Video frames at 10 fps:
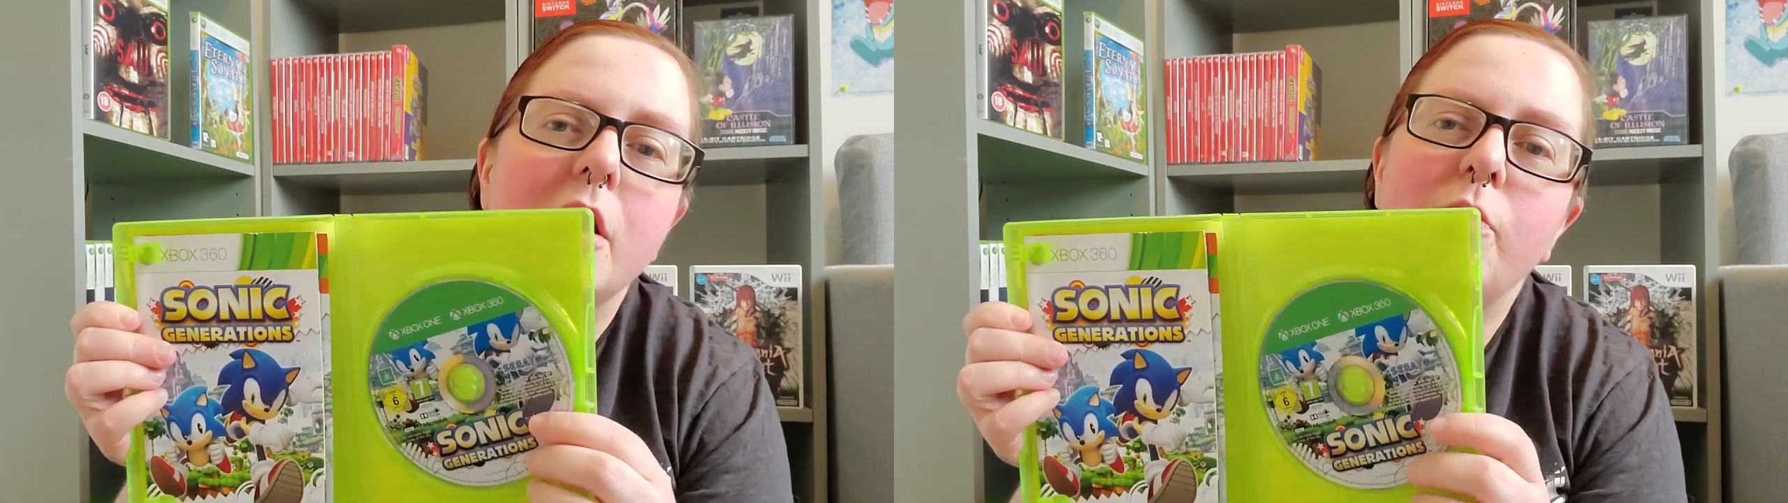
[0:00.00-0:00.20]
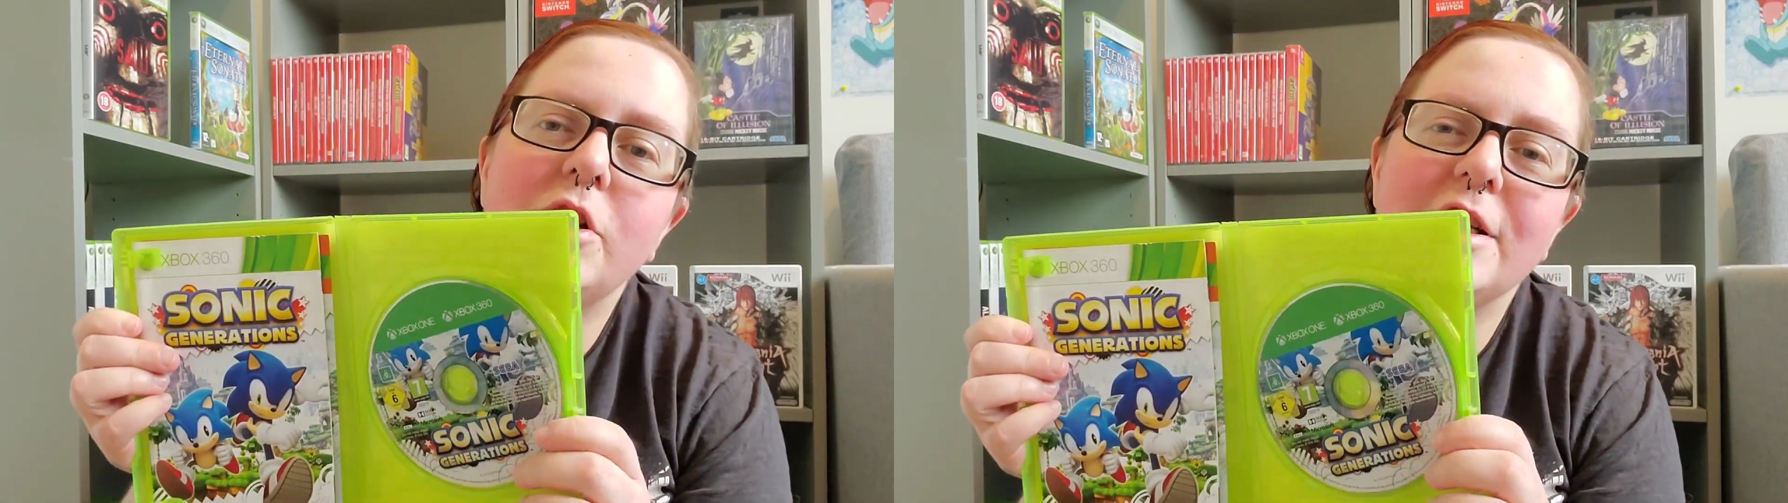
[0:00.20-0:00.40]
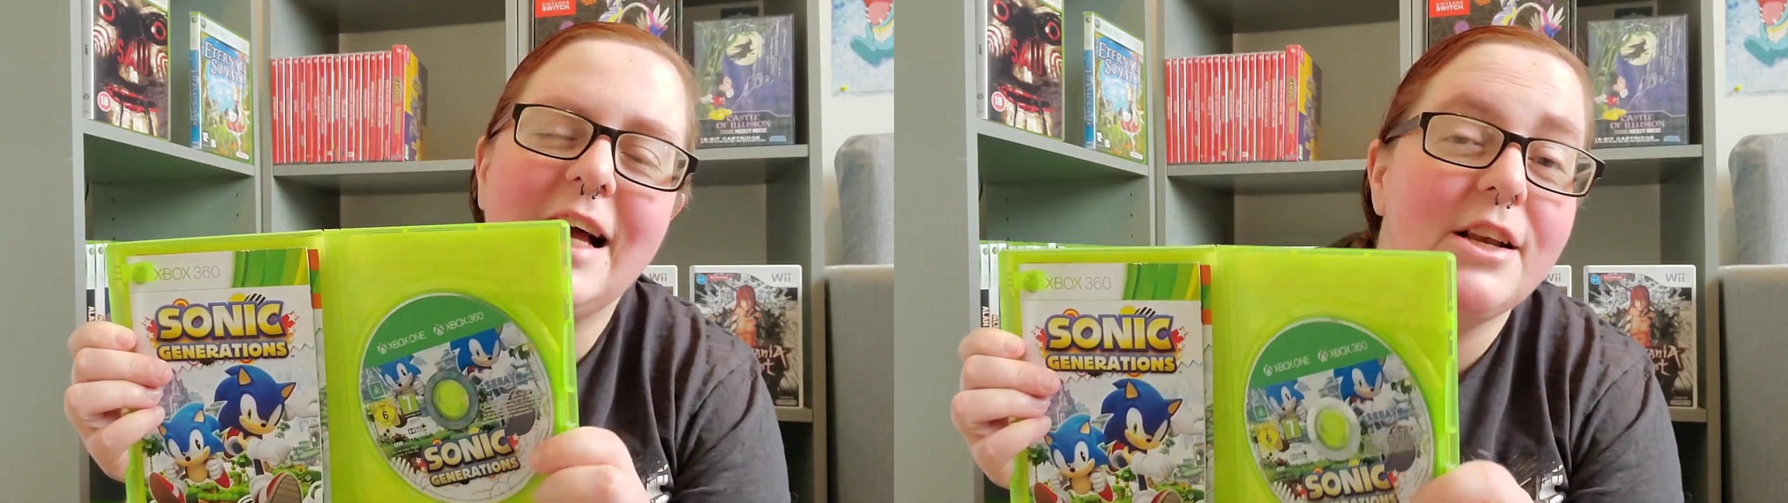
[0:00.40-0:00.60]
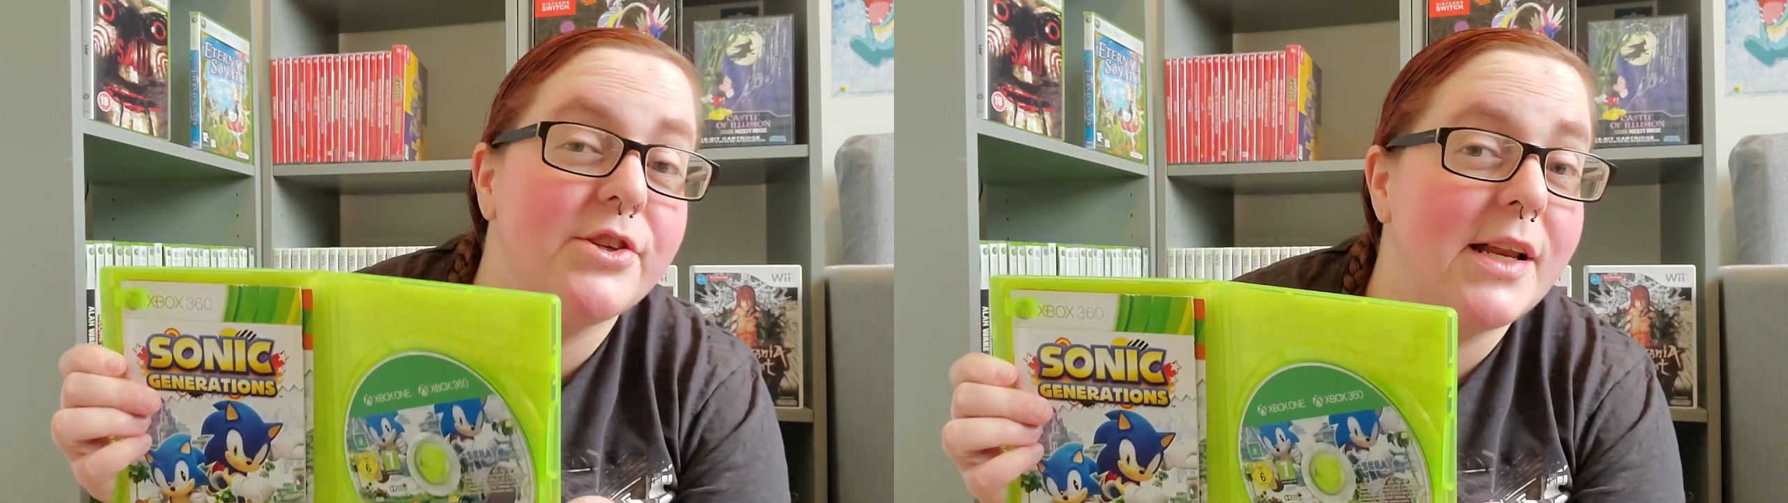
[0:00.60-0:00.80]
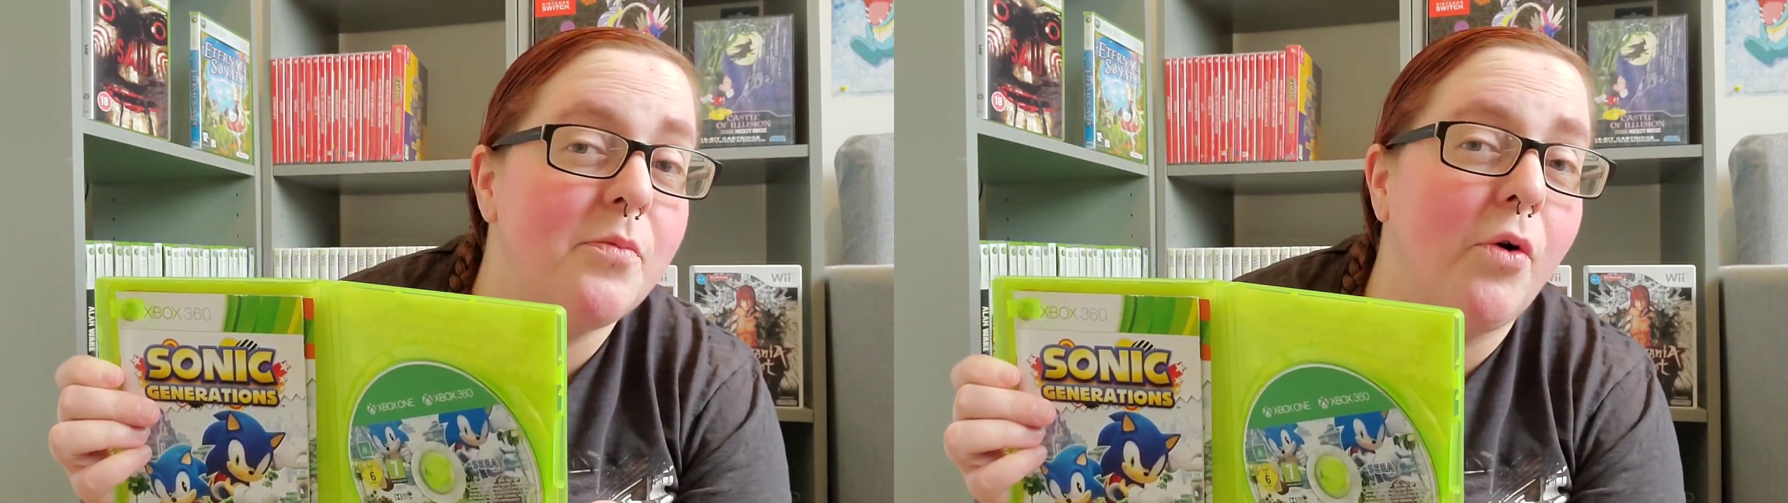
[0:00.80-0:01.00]
which is
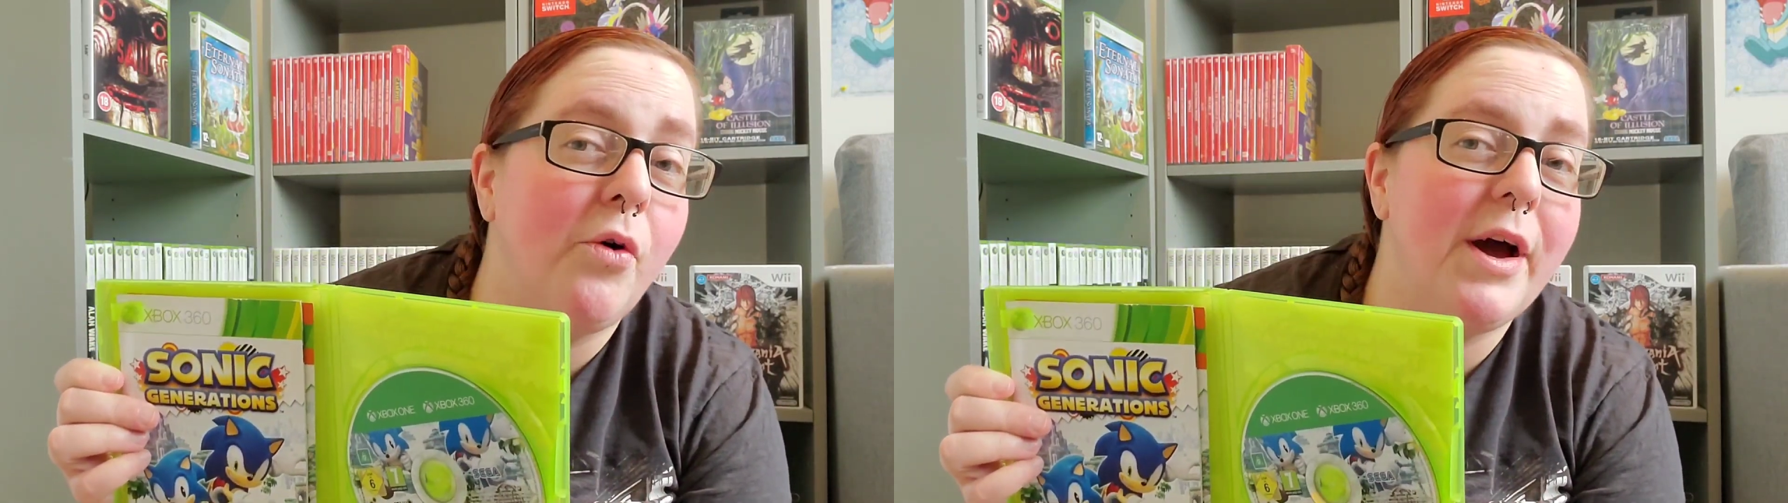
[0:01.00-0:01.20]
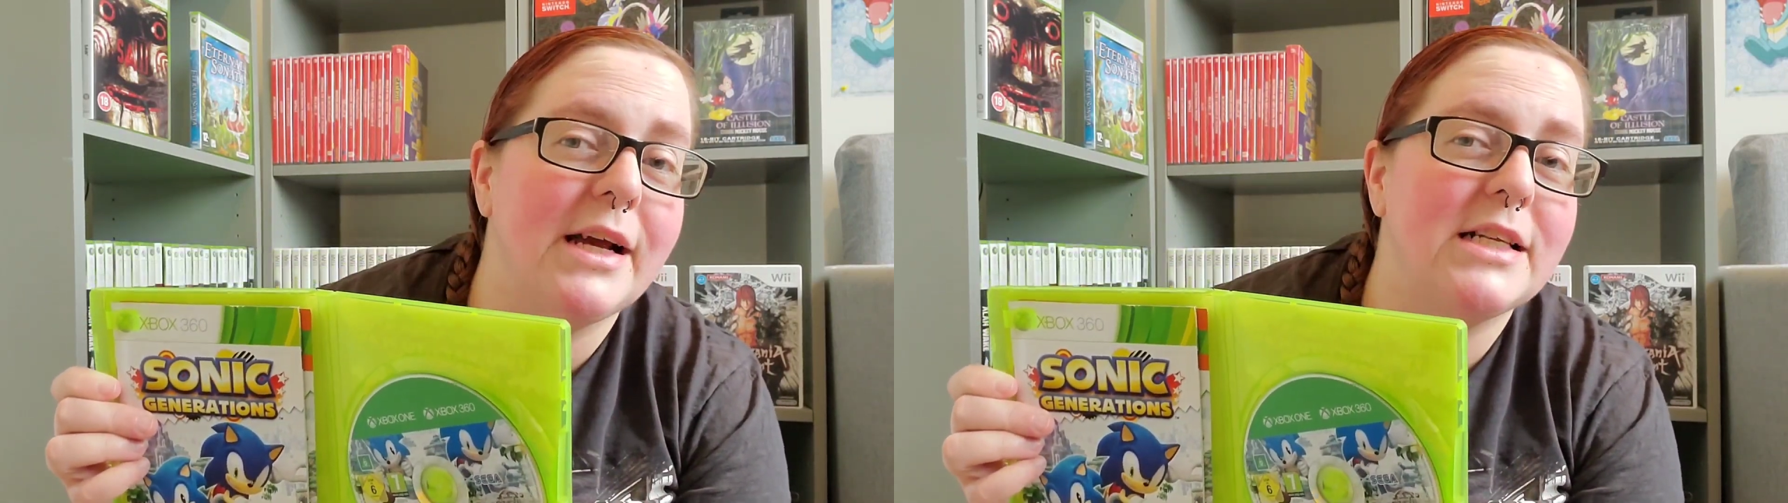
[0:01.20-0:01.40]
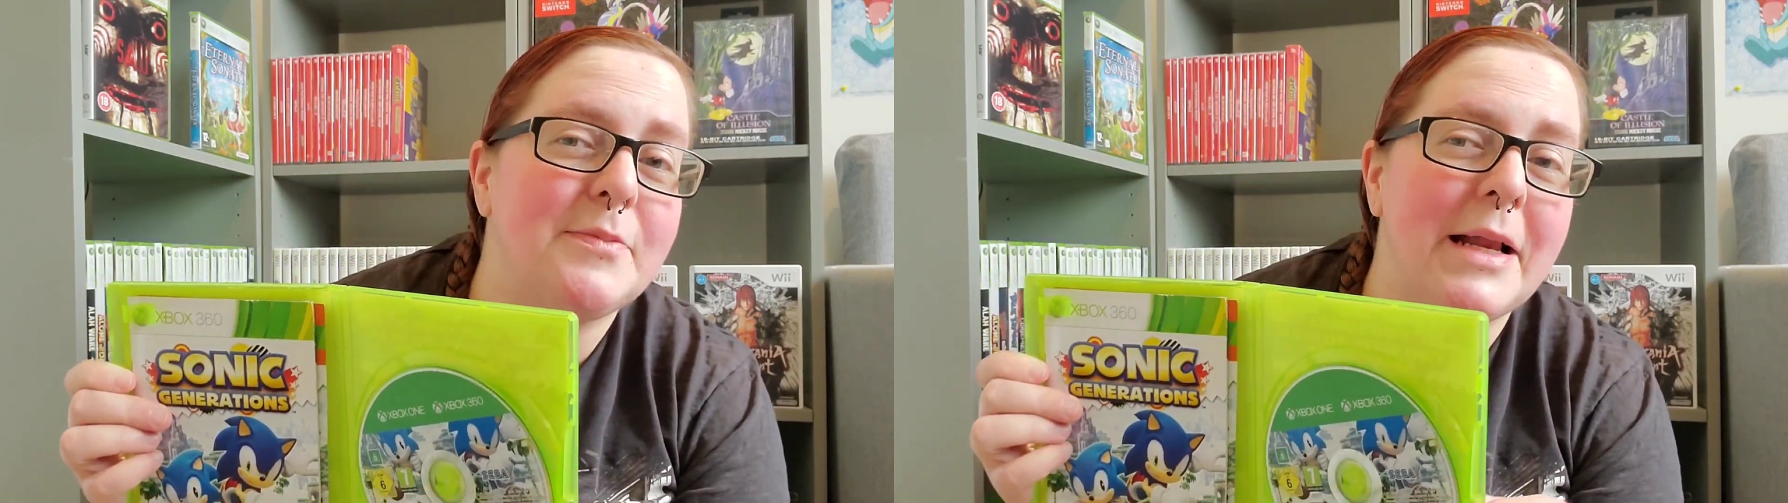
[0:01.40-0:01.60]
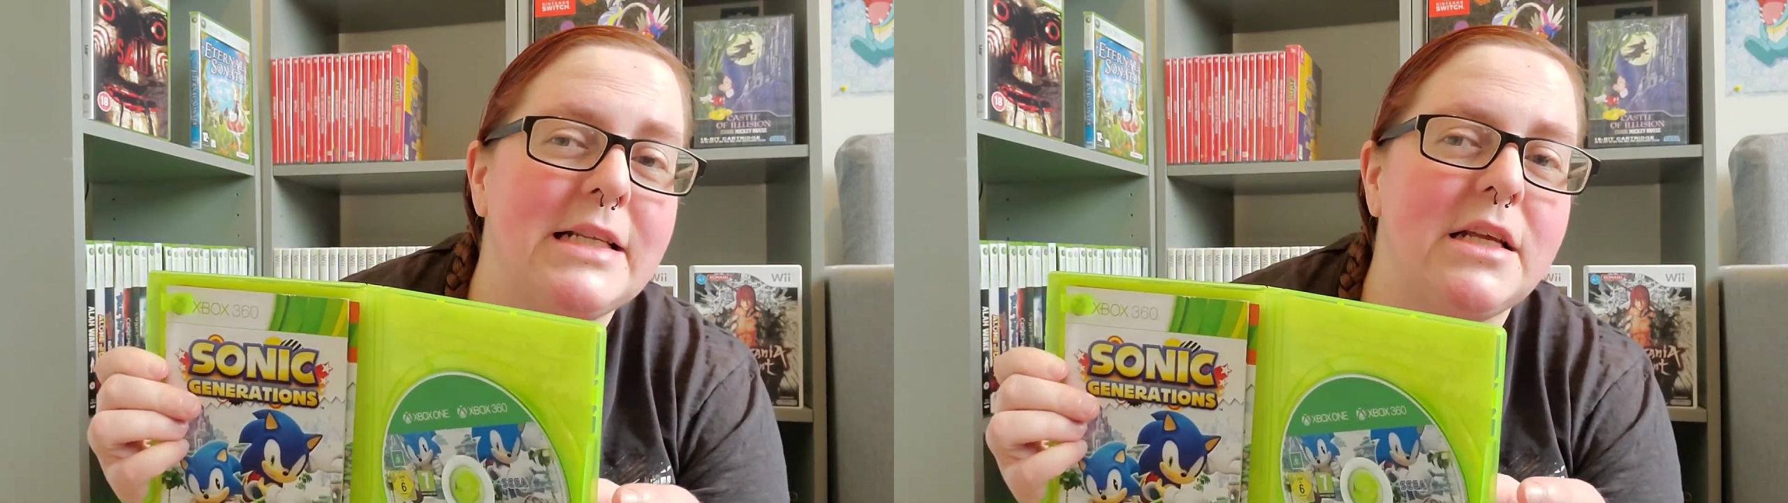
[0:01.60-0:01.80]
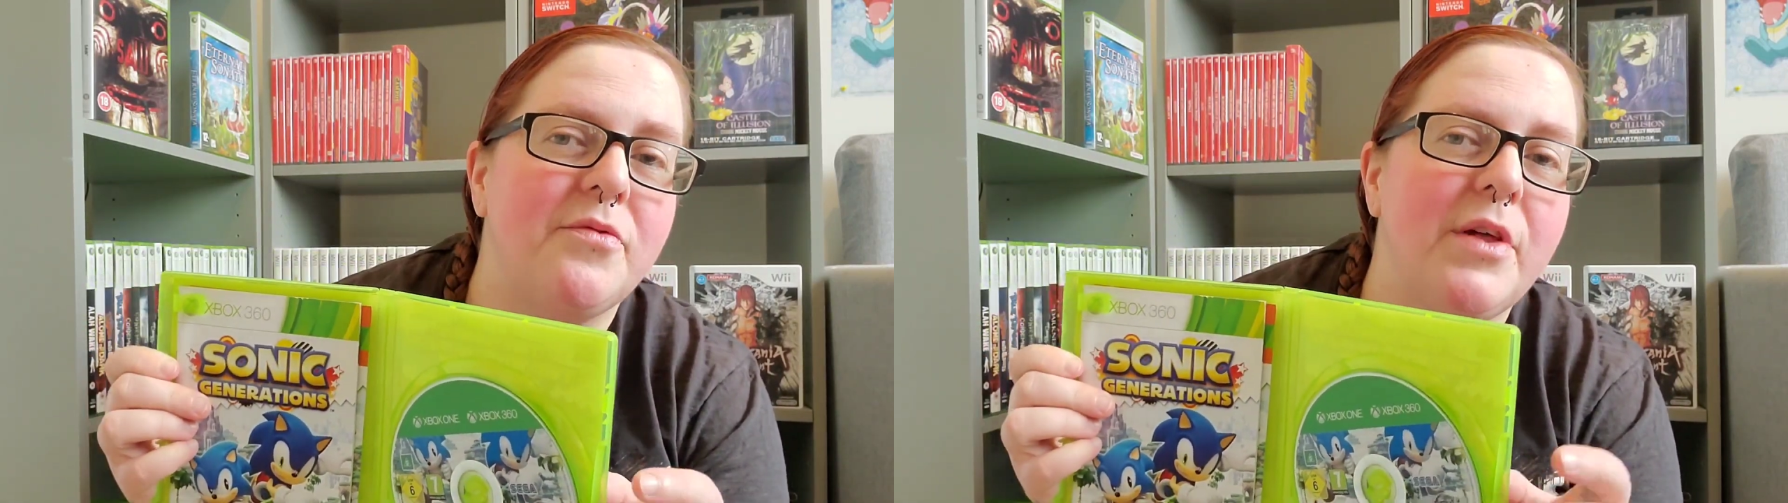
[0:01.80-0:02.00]
actually more expensive